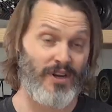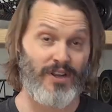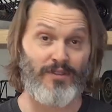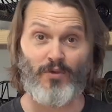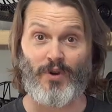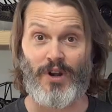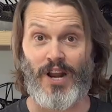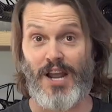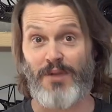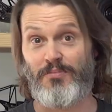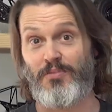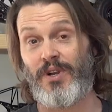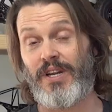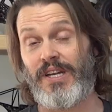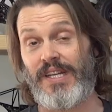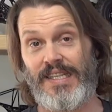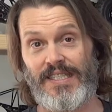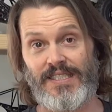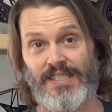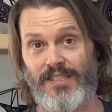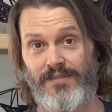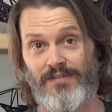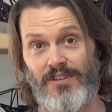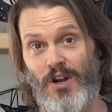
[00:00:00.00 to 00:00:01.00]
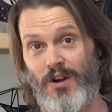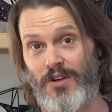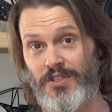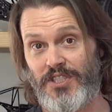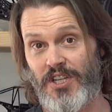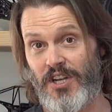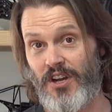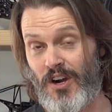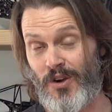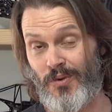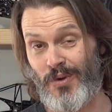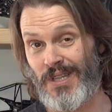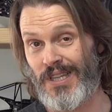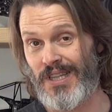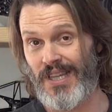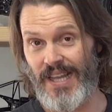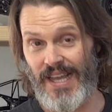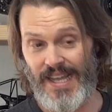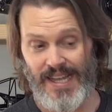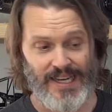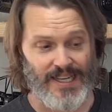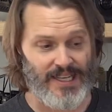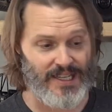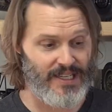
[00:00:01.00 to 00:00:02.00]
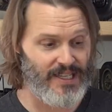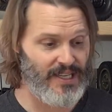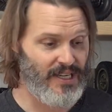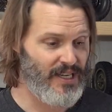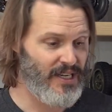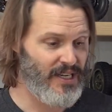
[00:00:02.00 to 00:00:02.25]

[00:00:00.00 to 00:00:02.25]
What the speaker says: of what I print isn't even RC car related.